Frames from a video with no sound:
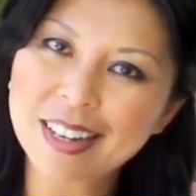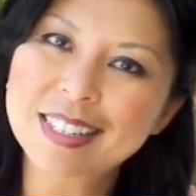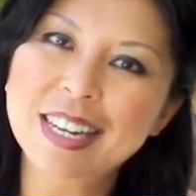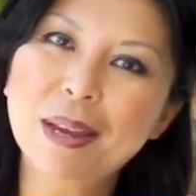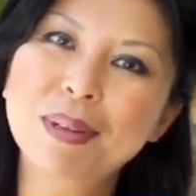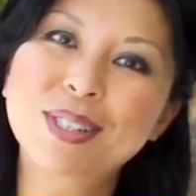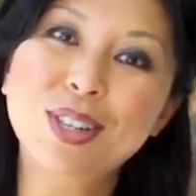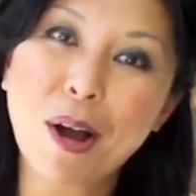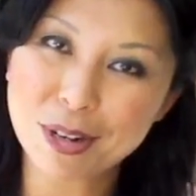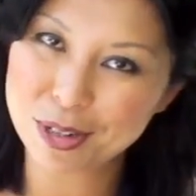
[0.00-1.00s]
His name is
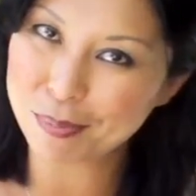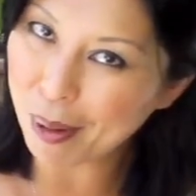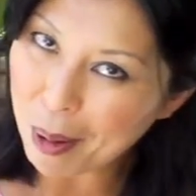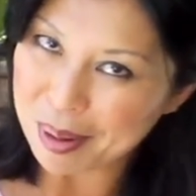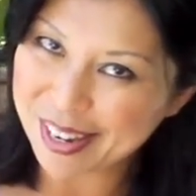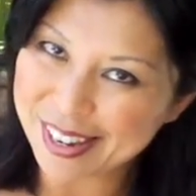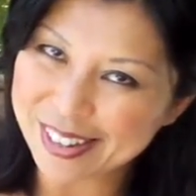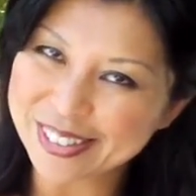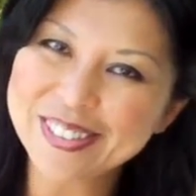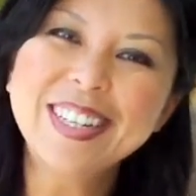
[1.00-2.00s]
Dr.
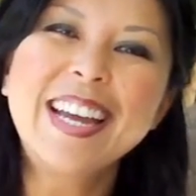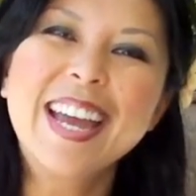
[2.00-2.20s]
Barbecue,